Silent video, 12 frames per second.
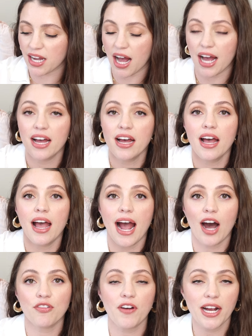got
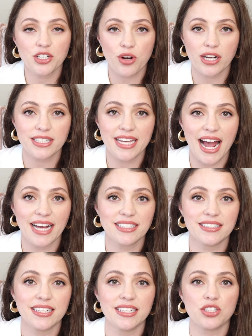alpha hydroxy
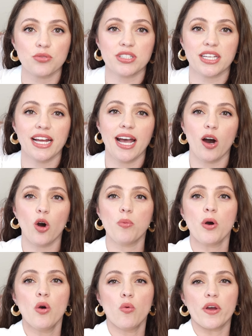acids in it, so it's gonna
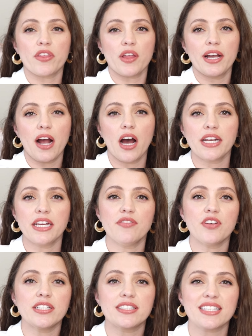help with like
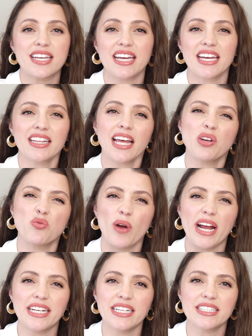uneven skin, like
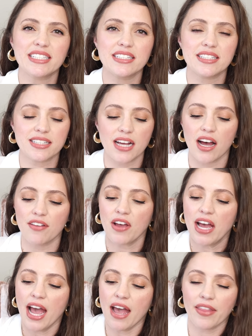redness and stuff.
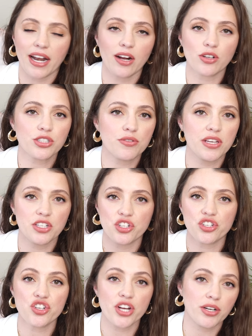And then I also think
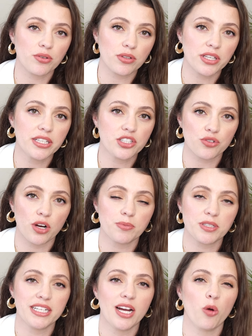just generally
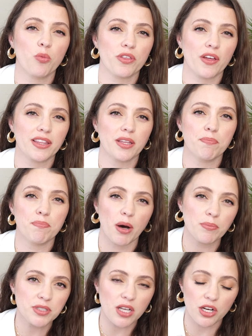scrubs can help with like the
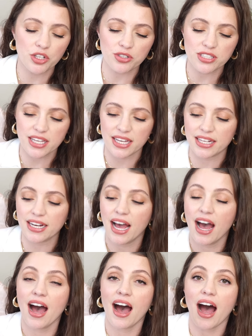bumps on your skin.
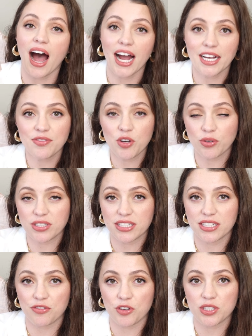I have noticed a
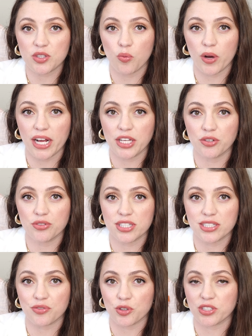difference when I use
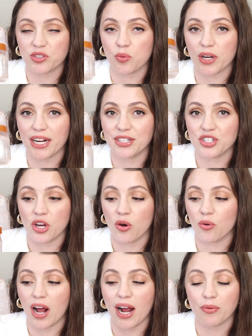this versus when I
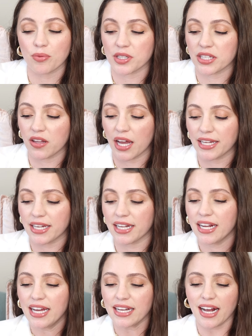don't. I really like
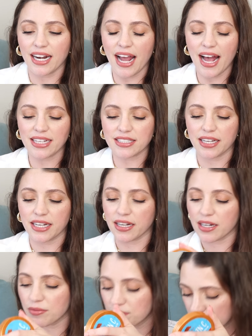it. Kind of has like a